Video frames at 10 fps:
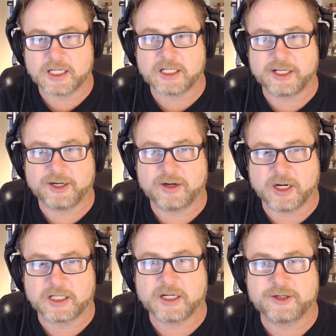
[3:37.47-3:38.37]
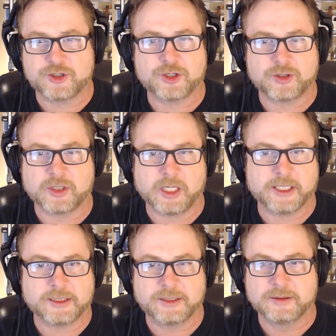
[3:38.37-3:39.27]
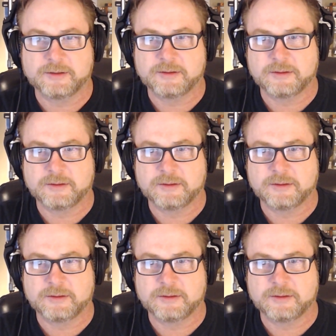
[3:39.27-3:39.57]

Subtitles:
a clear sugar glaze.